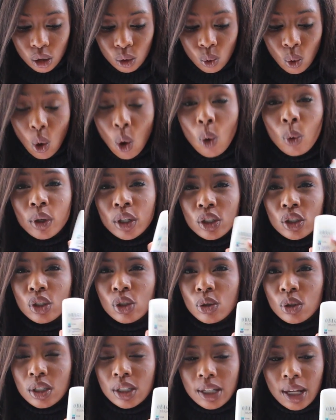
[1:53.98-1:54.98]
you always
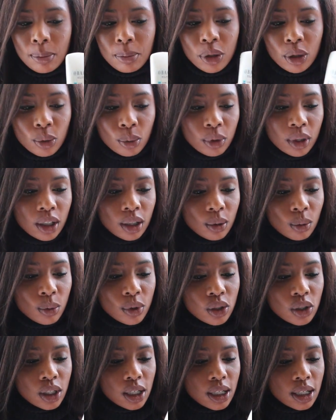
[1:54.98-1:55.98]
use step 3,
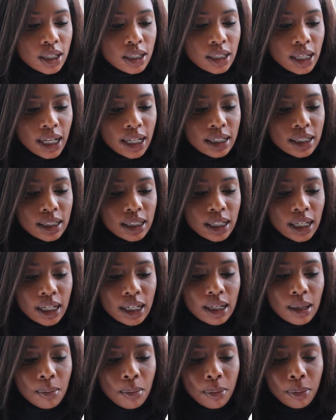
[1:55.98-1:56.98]
which is a
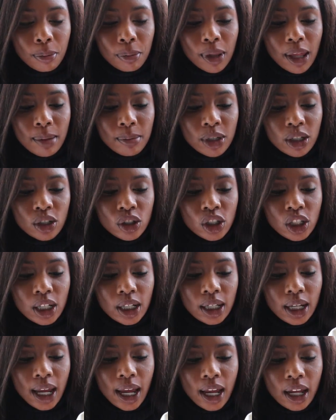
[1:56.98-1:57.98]
skin
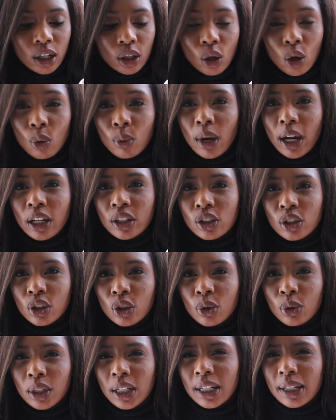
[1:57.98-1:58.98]
blemishing and corrector
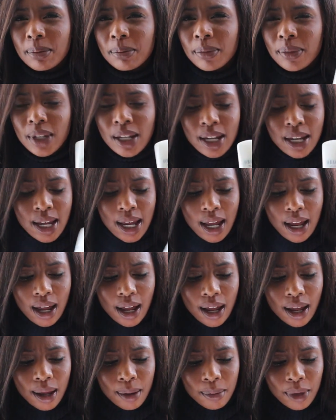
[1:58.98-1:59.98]
cream.
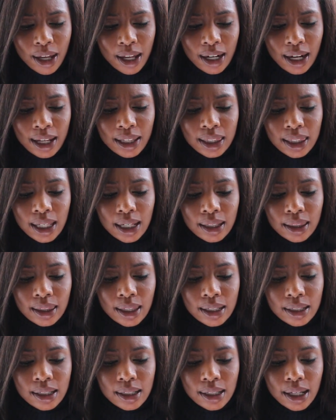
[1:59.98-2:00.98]
And I think
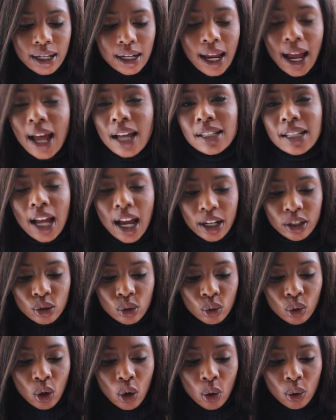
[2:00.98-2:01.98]
this is, and it has
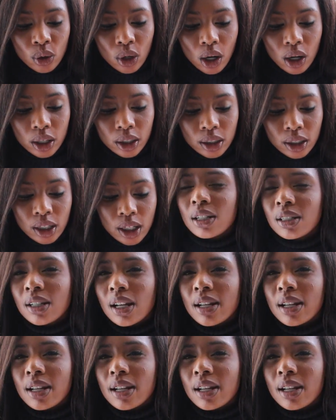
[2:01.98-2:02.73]
hydrocodone. What it